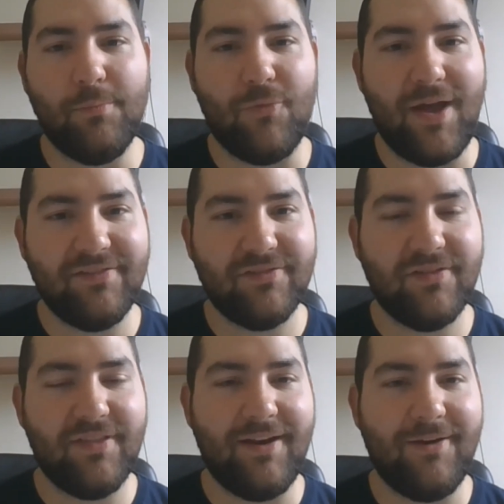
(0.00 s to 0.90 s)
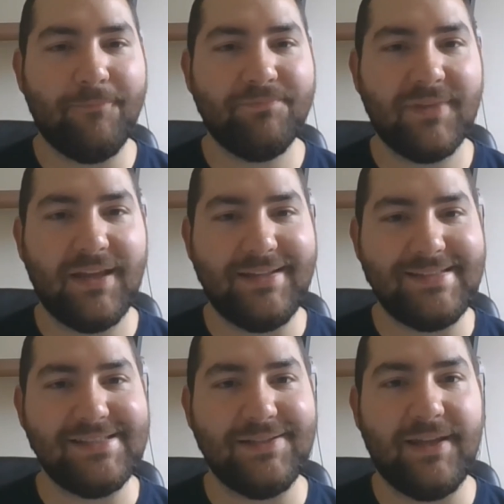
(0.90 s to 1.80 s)
rest there
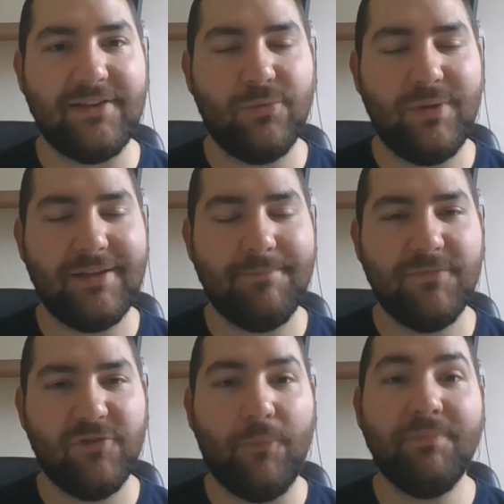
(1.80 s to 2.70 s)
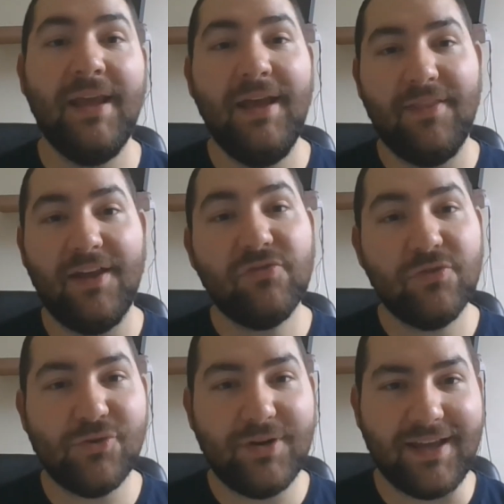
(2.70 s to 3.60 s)
until next week. So thanks
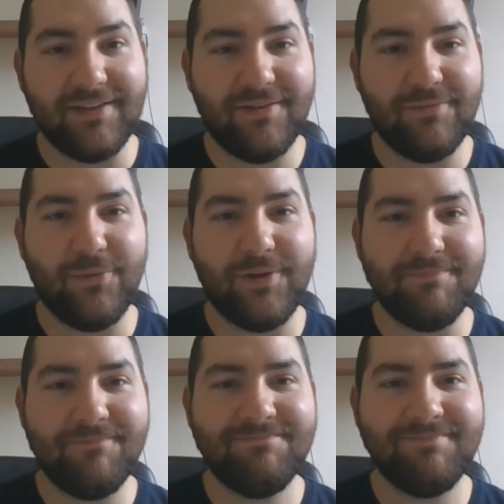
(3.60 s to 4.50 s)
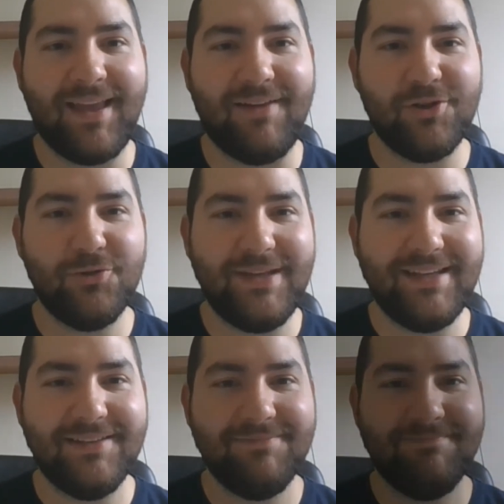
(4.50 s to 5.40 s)
for joining us, everyone. Have a good
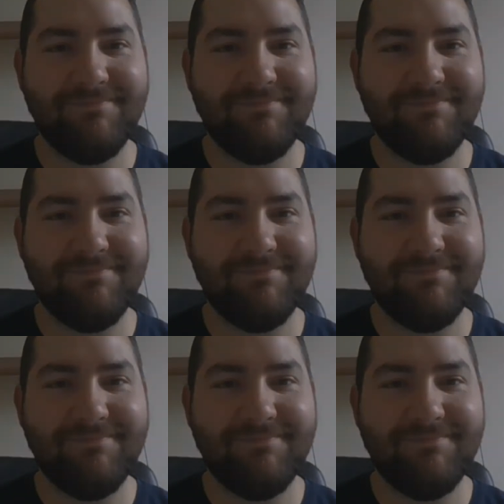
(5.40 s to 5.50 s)
week.